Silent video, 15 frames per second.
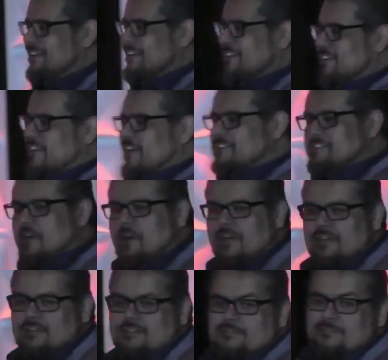how's it
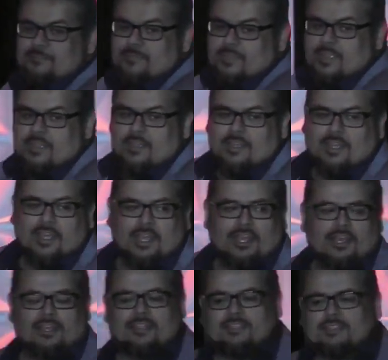going?
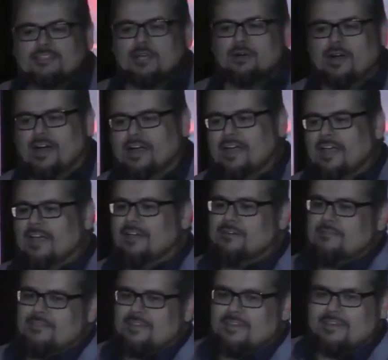So I
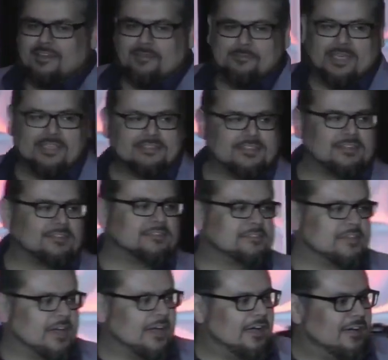have the amazing
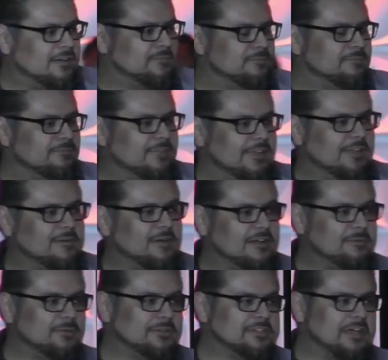job,
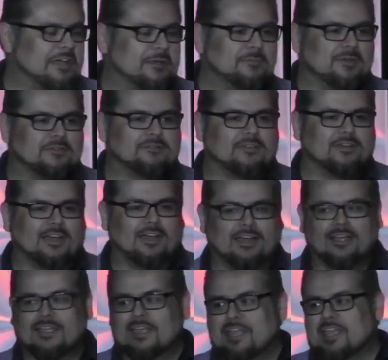incredible job
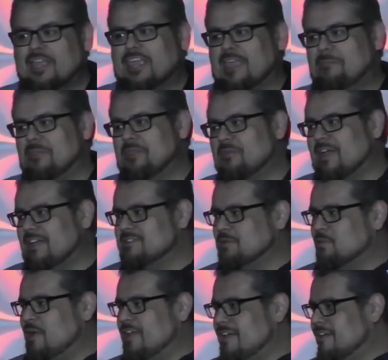of keeping you guys
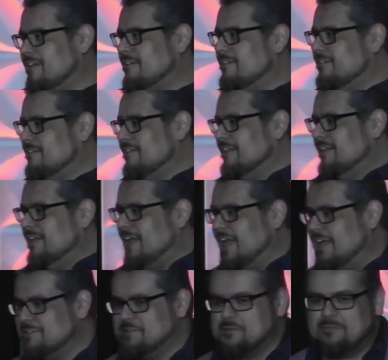awake
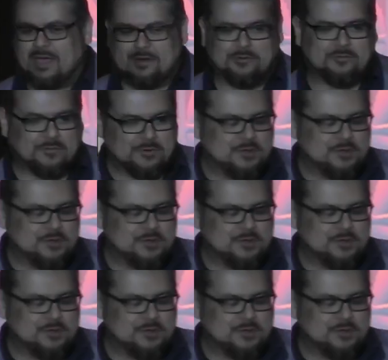as you battle food